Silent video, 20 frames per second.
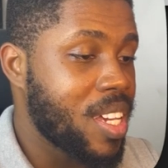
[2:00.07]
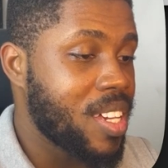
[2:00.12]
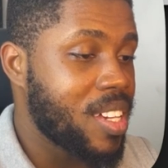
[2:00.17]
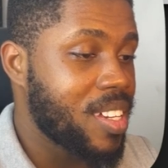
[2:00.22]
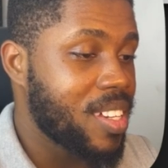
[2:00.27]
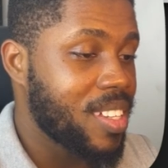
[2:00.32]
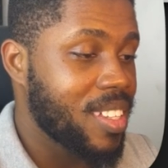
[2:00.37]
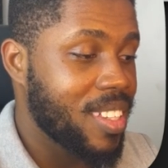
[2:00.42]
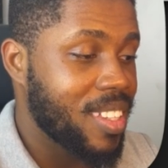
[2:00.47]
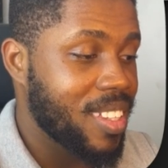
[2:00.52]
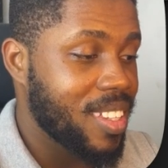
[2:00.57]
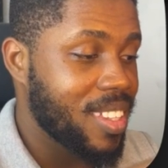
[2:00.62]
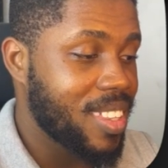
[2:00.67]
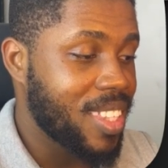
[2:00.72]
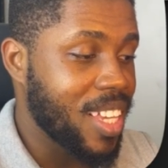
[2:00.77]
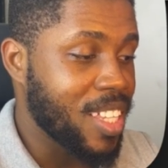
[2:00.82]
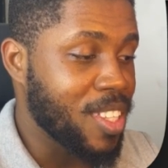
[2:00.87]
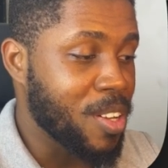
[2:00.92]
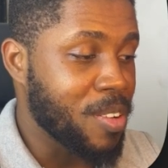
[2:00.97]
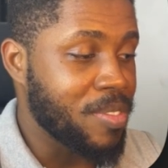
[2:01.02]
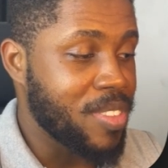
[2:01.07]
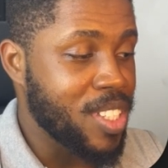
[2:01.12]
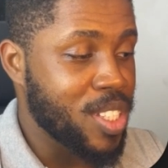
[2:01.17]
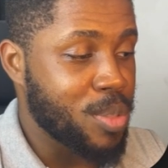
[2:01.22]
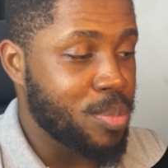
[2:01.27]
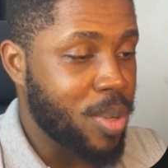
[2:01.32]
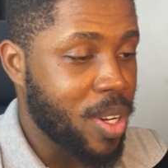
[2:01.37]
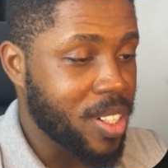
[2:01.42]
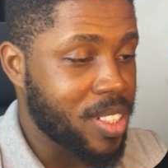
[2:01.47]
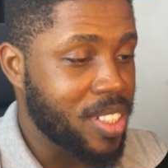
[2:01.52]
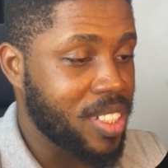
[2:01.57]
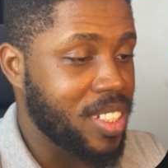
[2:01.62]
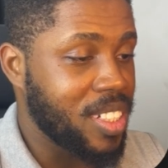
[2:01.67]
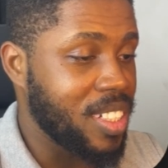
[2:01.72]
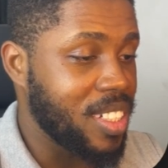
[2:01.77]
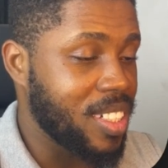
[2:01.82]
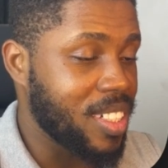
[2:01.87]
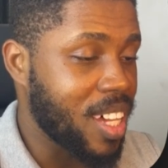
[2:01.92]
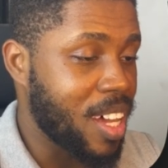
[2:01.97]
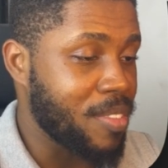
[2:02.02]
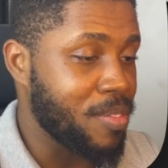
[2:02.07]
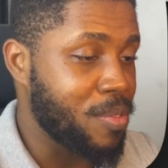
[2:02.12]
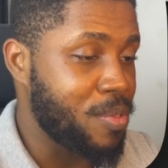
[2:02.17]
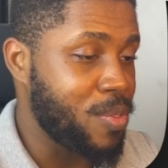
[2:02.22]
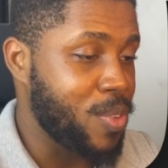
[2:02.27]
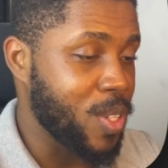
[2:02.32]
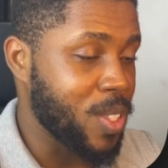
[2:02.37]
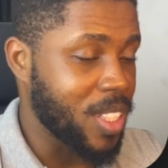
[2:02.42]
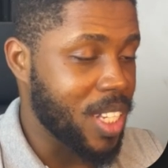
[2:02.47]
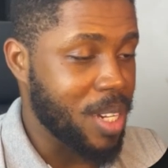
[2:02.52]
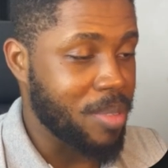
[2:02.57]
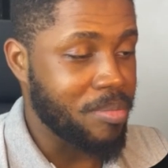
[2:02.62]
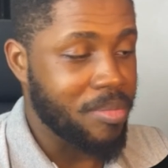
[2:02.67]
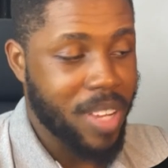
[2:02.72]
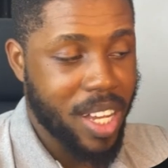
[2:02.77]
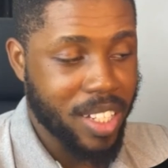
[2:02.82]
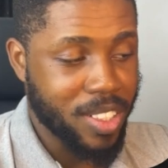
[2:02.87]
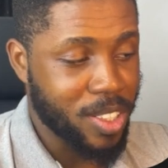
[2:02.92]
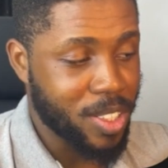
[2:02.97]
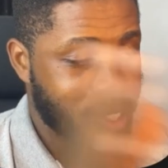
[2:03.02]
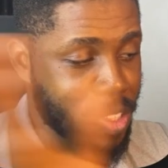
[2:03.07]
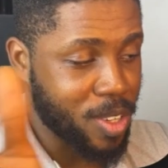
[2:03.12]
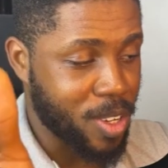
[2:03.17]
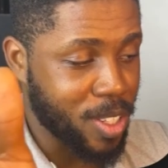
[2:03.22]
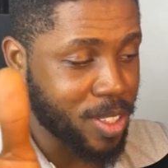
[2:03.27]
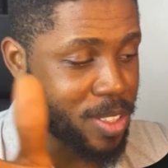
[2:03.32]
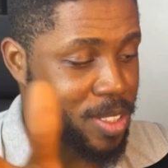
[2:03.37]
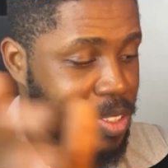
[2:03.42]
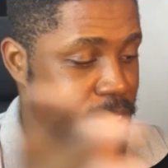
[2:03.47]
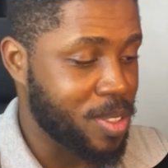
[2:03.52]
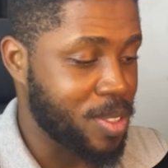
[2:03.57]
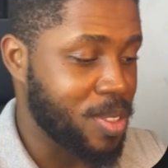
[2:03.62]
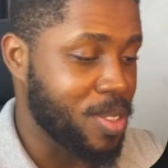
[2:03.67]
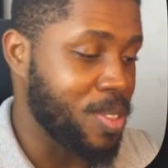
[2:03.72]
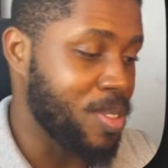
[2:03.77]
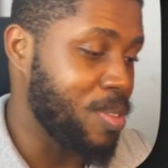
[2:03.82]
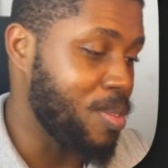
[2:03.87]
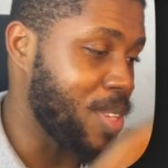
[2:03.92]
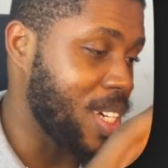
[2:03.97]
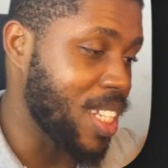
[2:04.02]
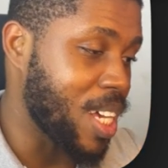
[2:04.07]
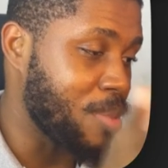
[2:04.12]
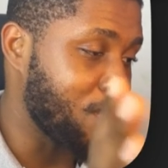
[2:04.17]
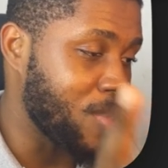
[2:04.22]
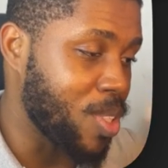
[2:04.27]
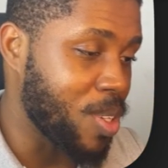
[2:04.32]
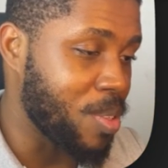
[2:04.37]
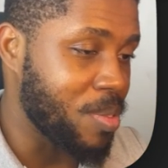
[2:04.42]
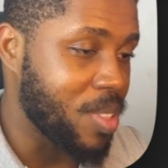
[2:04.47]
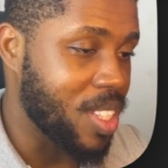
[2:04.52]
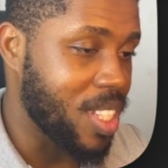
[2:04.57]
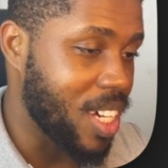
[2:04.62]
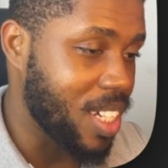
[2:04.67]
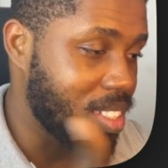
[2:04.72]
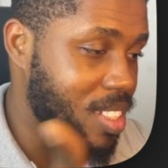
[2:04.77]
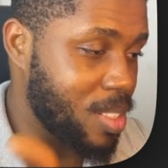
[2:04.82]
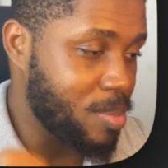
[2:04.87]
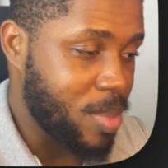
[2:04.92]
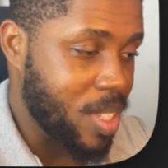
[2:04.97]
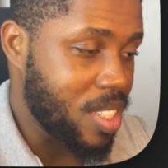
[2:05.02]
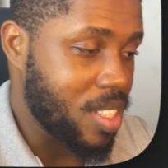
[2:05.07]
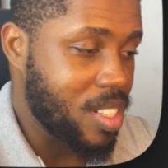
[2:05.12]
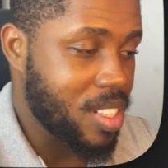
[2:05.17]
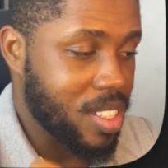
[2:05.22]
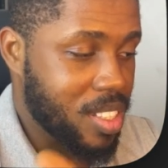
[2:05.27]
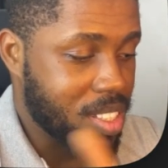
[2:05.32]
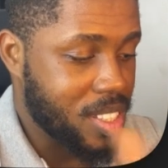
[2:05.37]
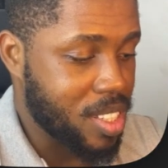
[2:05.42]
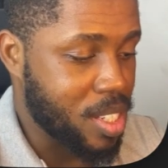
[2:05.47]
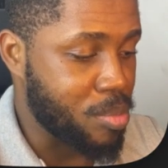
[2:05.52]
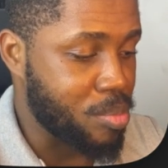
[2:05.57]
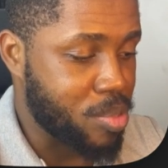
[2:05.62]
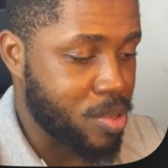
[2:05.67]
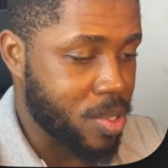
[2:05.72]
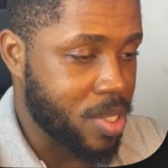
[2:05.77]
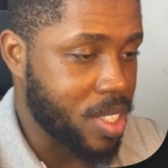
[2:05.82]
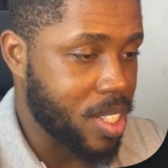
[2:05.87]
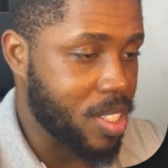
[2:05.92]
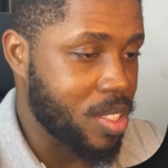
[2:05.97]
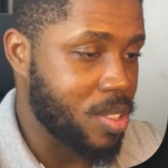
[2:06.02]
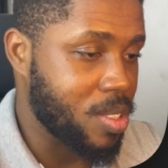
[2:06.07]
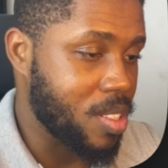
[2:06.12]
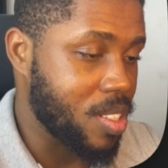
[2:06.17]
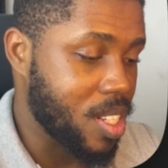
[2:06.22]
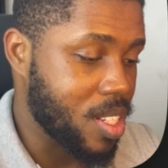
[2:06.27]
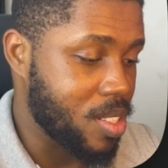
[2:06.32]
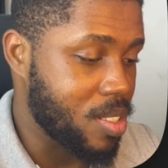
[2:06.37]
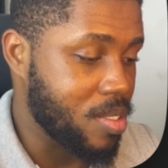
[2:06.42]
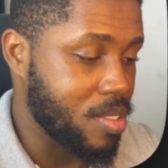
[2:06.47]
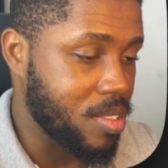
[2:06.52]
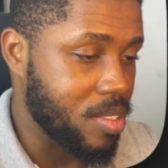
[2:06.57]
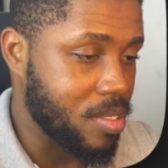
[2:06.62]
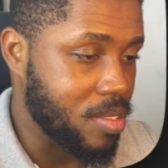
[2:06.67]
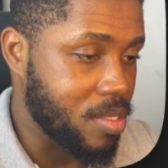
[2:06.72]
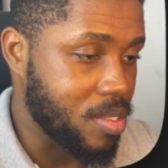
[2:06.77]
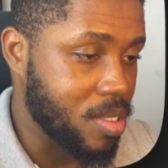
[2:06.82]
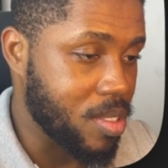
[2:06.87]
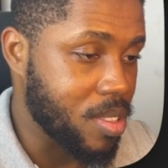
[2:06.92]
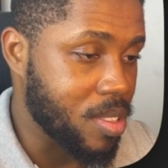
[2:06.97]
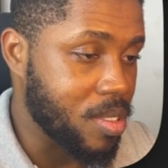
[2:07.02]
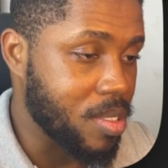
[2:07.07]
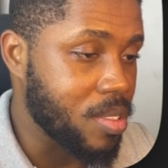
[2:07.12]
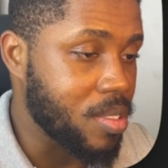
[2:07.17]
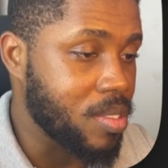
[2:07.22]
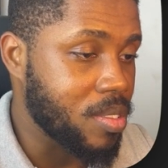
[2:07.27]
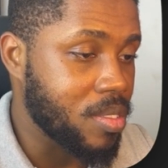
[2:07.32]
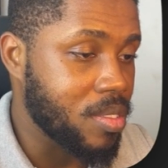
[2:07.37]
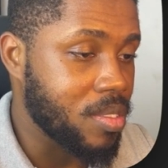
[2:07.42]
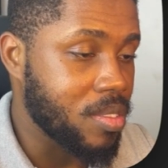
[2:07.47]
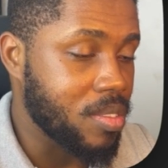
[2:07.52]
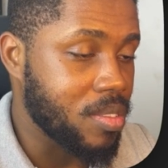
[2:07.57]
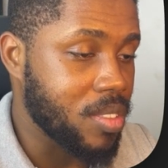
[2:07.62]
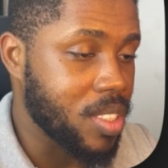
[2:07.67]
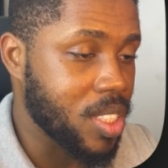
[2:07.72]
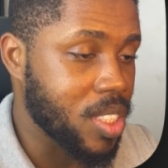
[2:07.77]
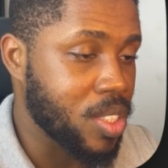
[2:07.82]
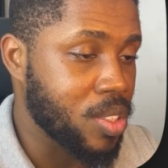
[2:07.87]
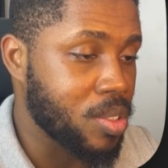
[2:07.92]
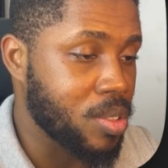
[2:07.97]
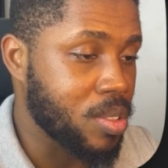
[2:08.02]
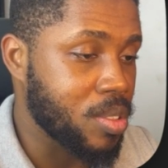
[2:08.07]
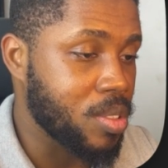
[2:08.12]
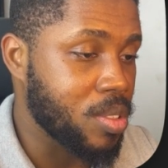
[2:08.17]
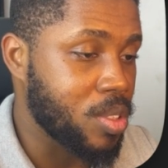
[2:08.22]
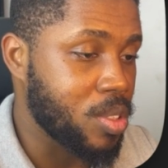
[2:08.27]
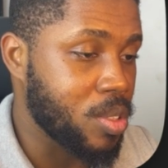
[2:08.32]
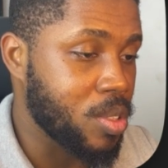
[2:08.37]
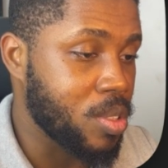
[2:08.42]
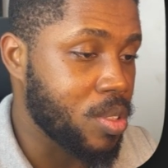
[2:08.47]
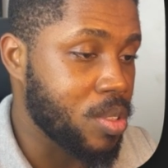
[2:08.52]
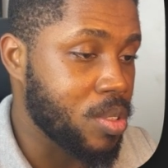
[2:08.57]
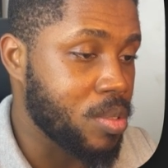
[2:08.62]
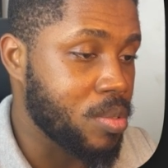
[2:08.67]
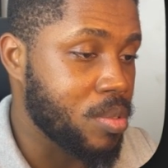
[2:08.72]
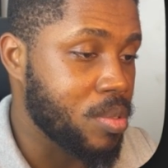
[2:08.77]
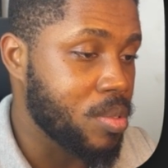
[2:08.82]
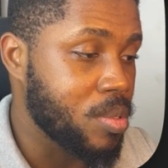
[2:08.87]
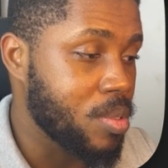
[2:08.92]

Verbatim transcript: make 10 of these boxes and fill them. I'll just cut to when I'm done with that. It's basically the same process, so there's no, no reason to show you.